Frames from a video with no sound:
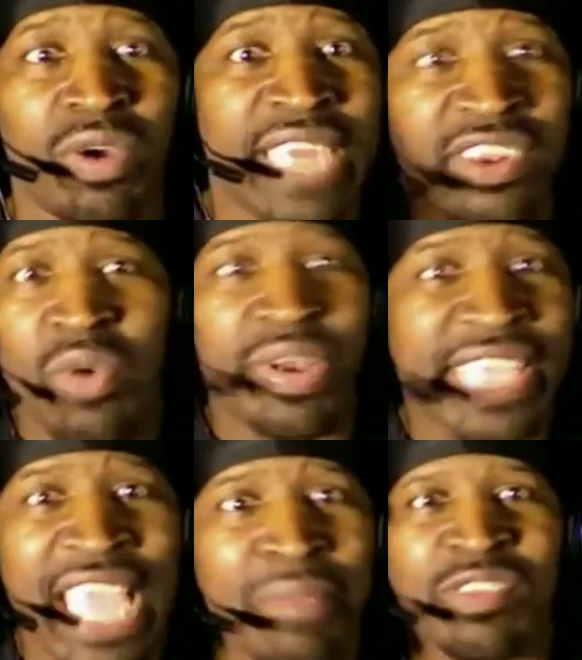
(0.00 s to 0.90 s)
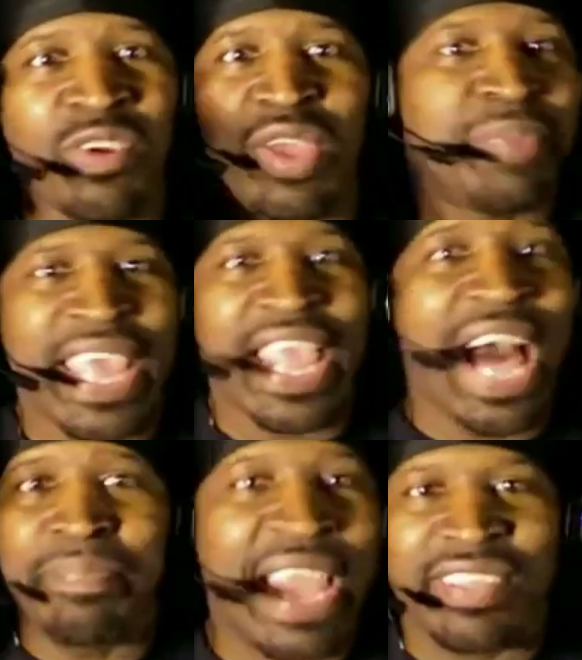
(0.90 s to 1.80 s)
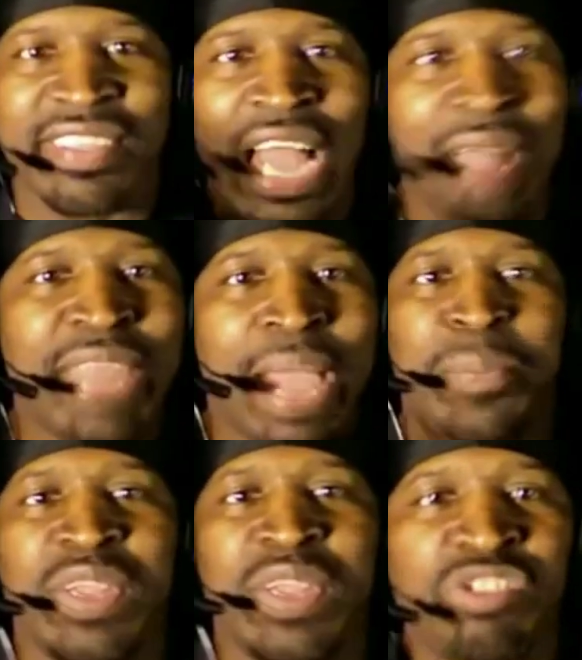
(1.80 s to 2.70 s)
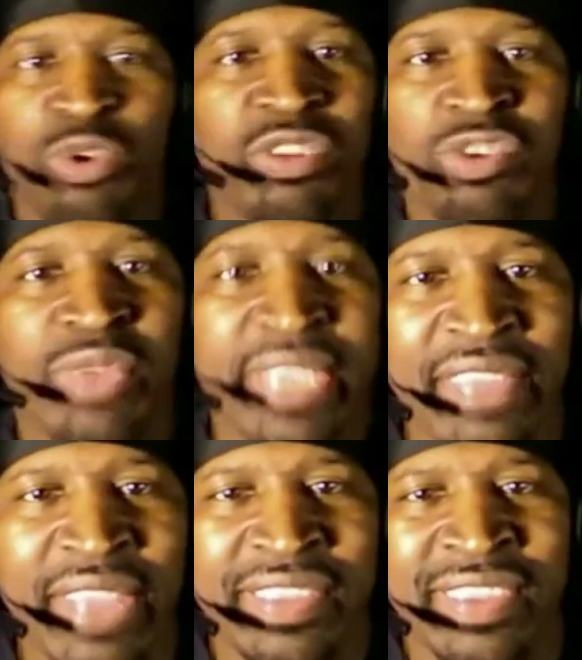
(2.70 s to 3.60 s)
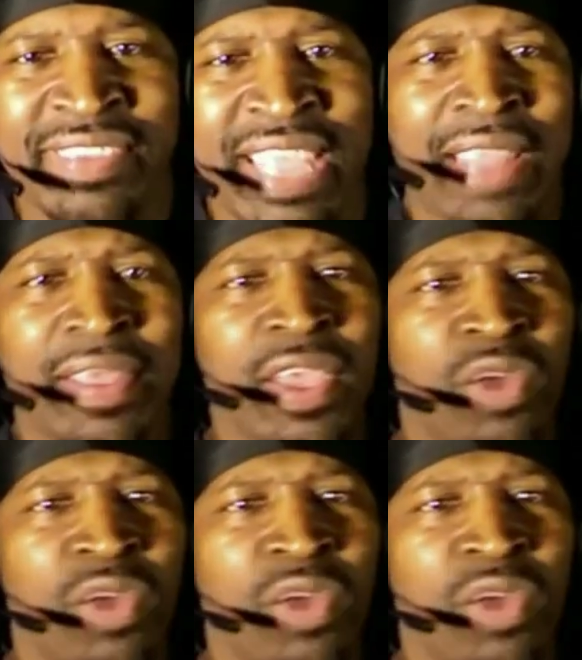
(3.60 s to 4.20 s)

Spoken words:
And I know what a camel toe is, but I'm not putting two to two together at this time.